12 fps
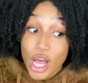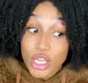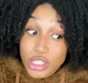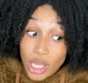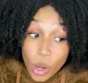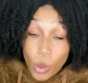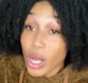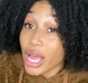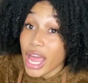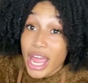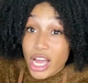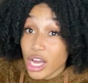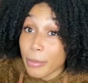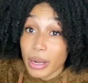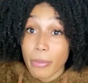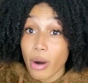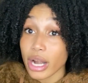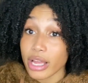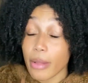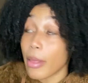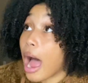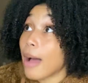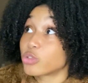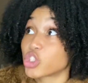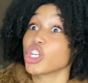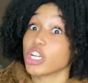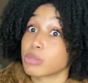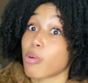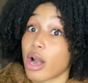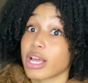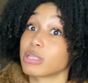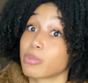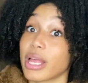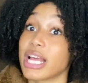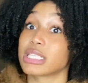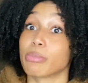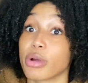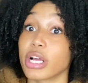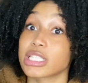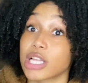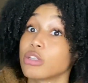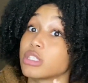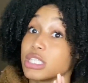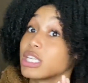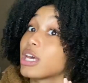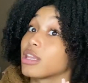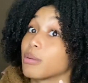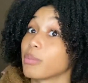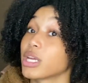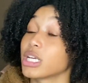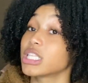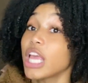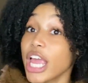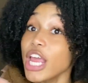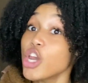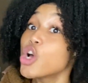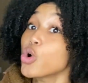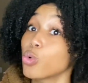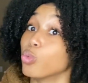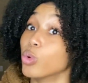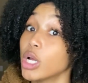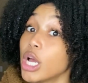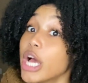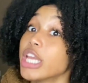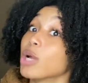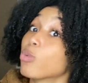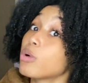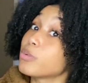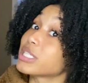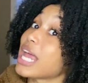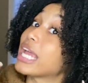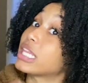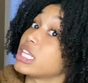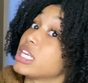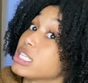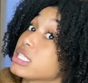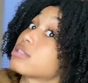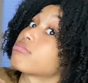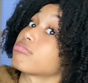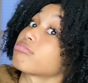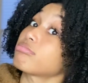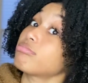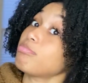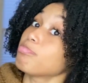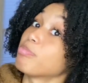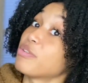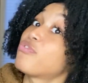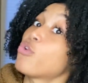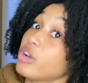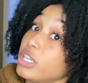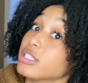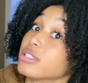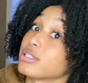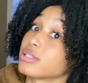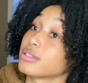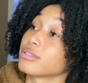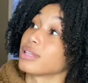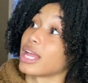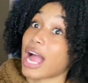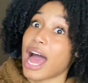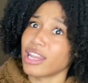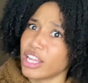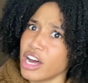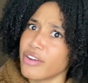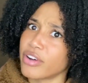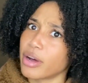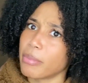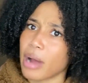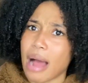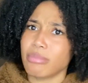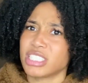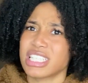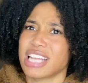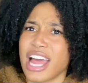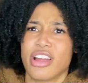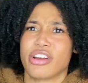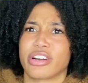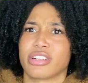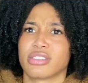So it could be the part of I'm sure it's part of his plan to bring us closer together, because he knew that we was like this before this. Like, I love her, but I'm just like her.